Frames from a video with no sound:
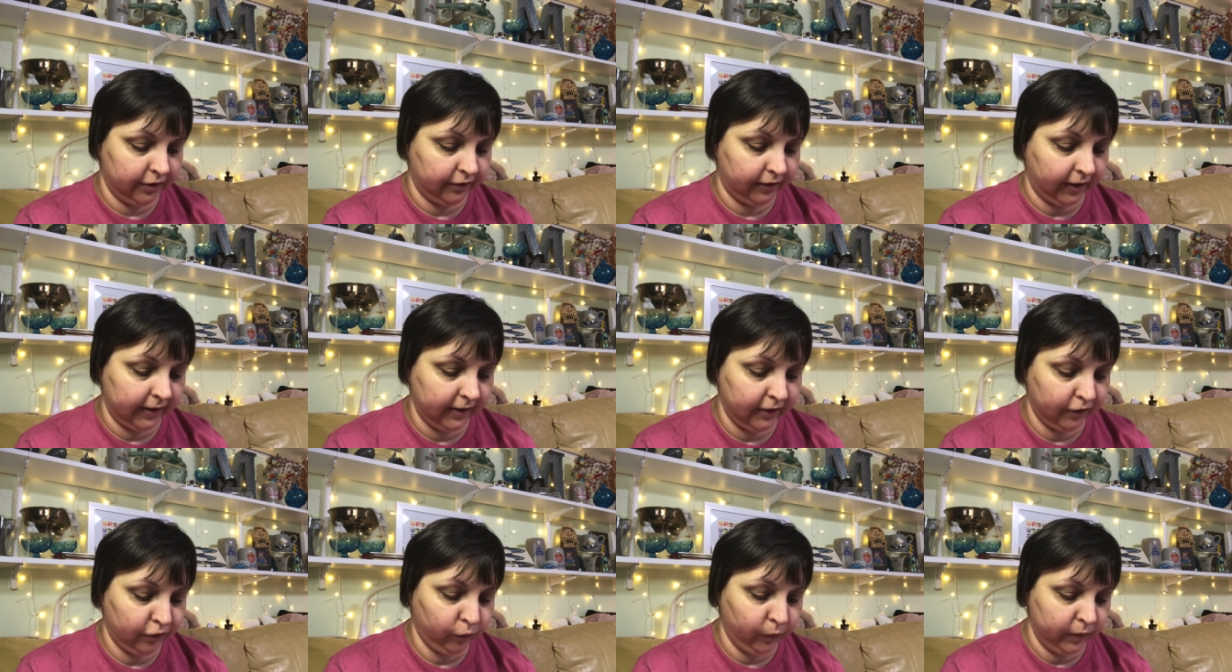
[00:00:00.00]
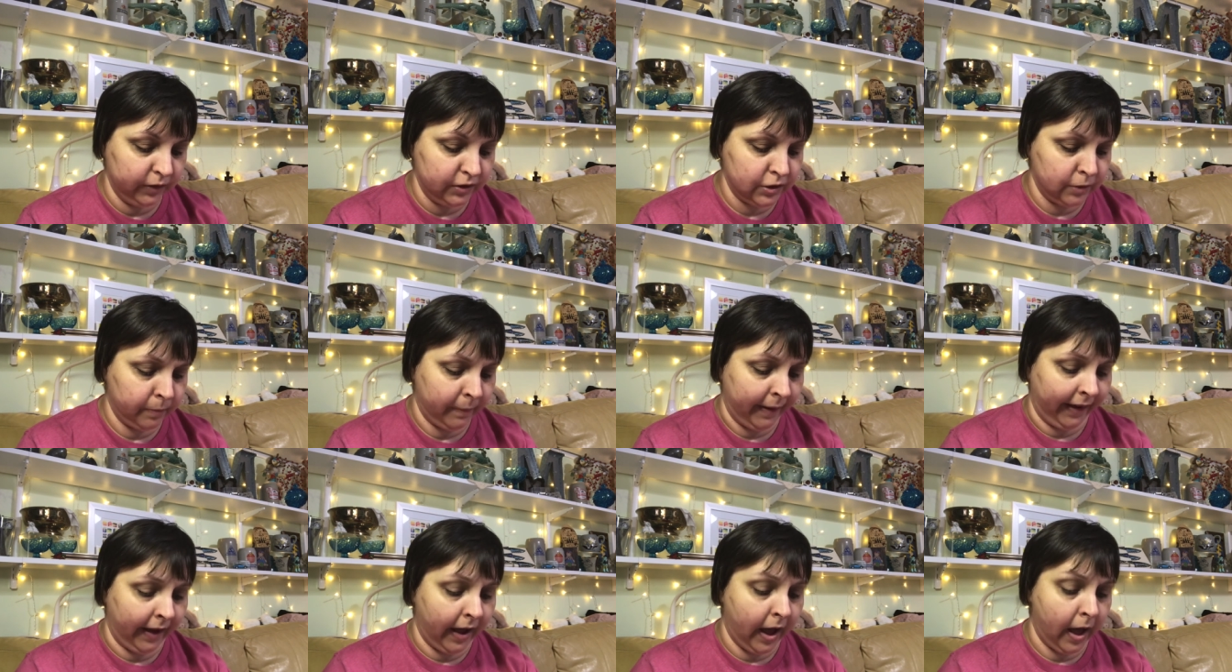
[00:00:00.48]
I just went to
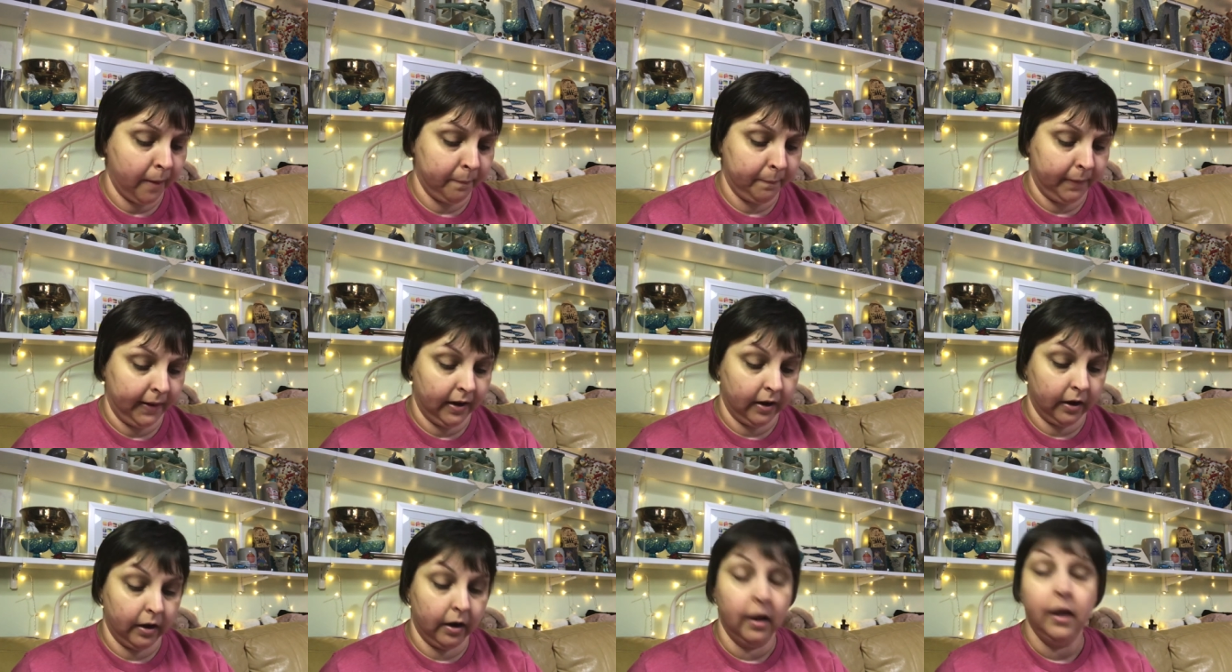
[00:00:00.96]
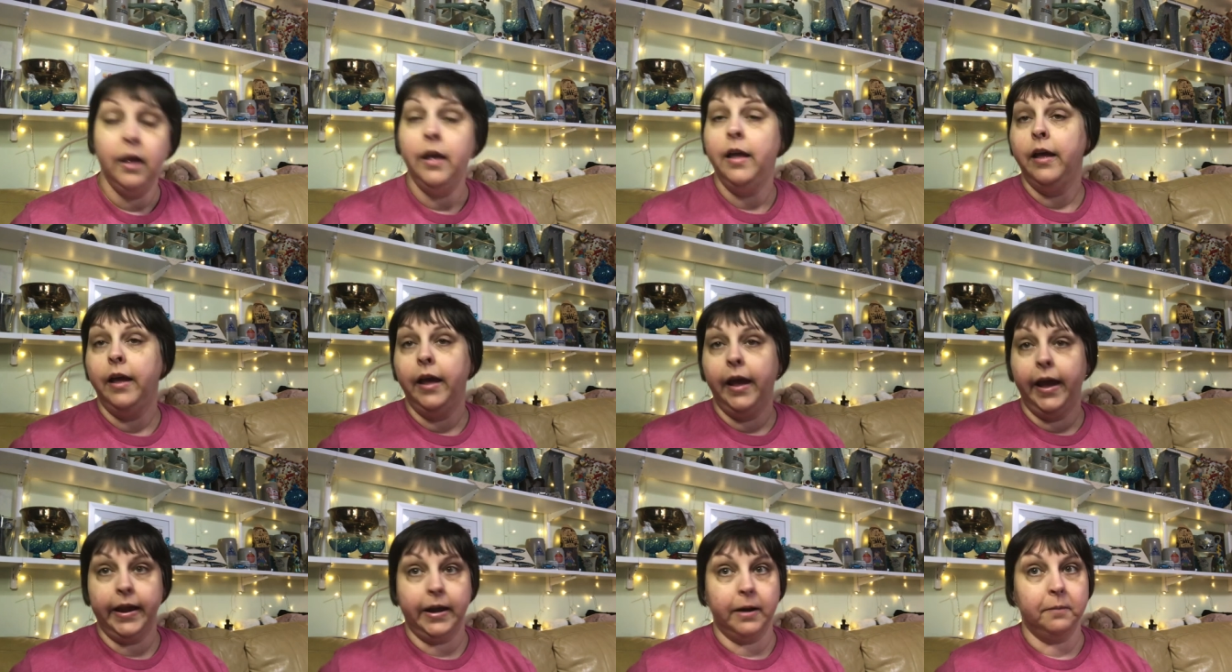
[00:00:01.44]
my copier
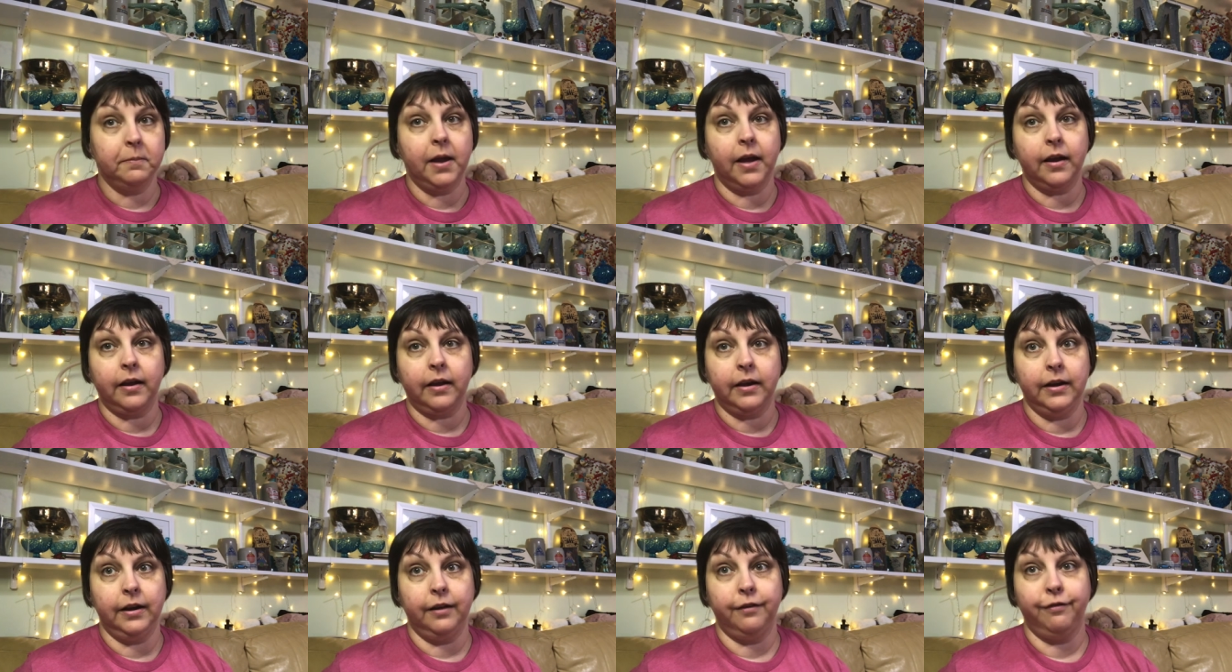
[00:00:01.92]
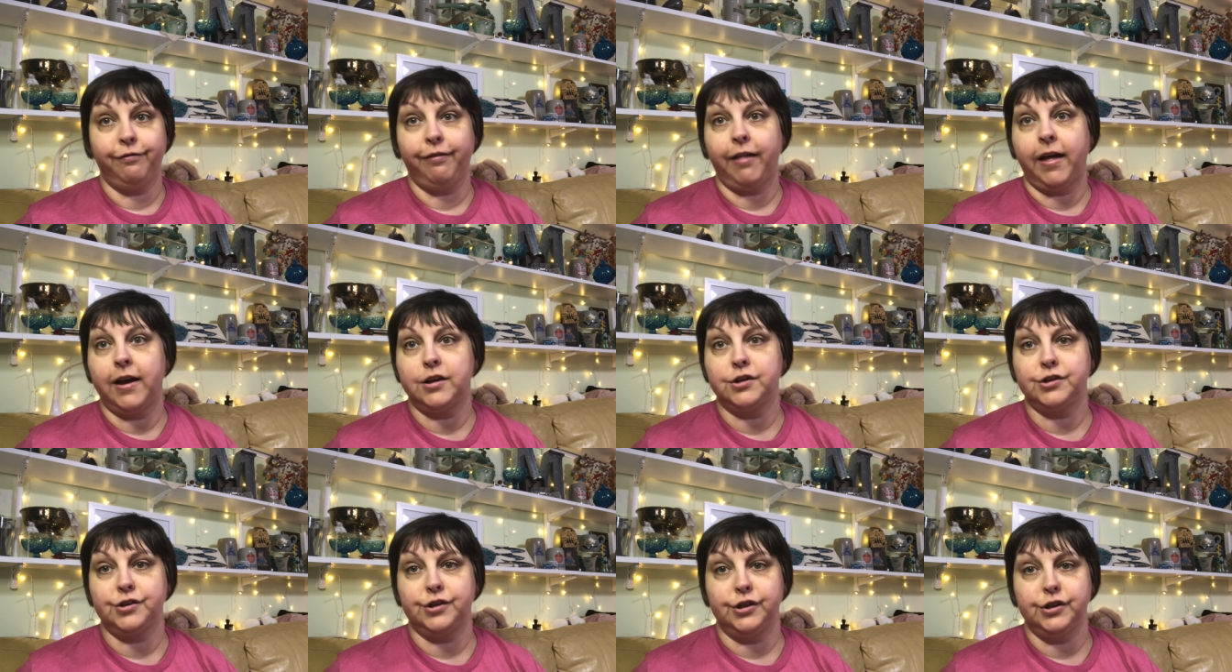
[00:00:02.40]
and I'm not going to
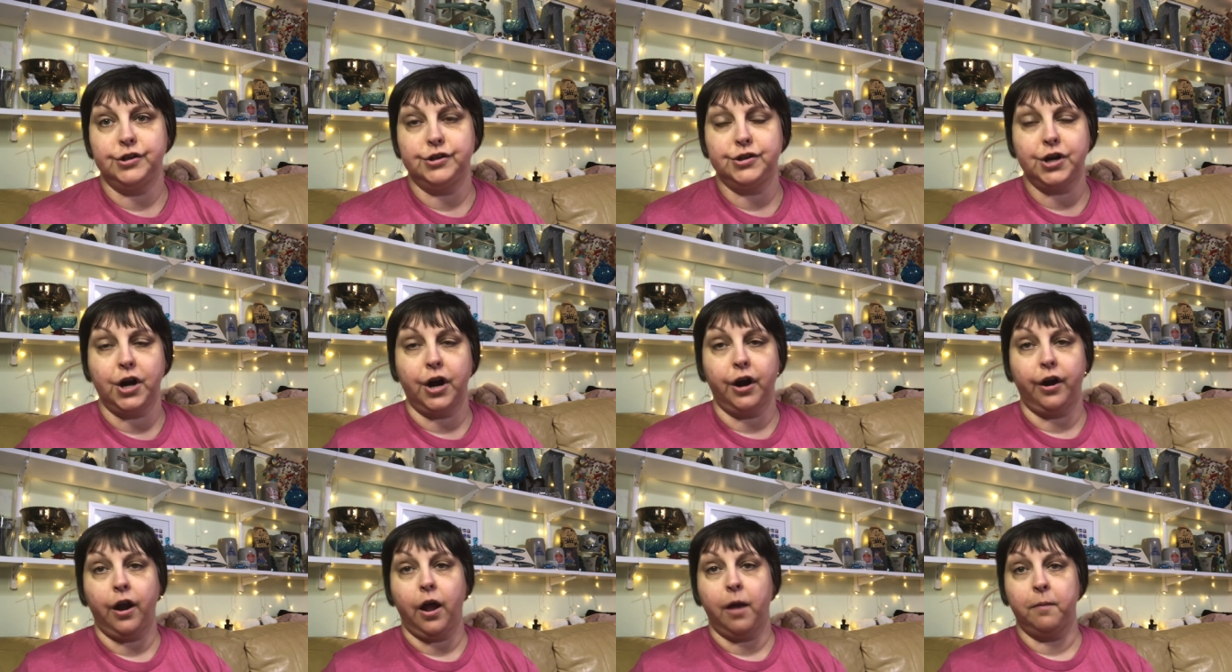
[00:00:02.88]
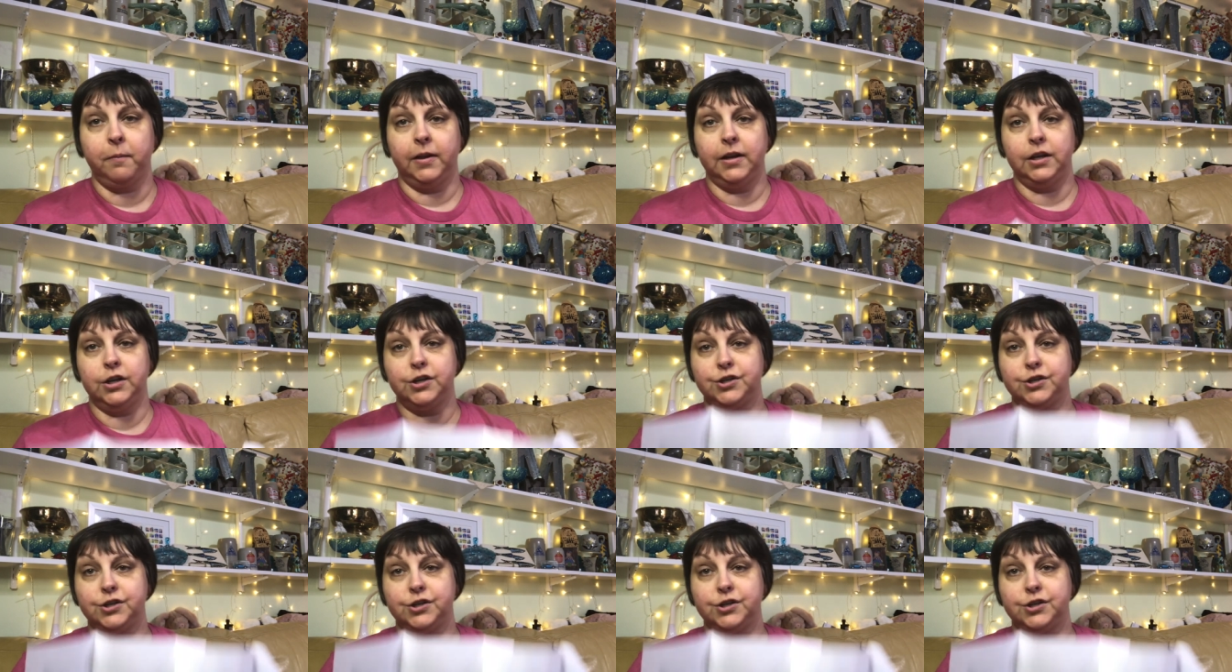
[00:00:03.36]
flash the chart. I'm going to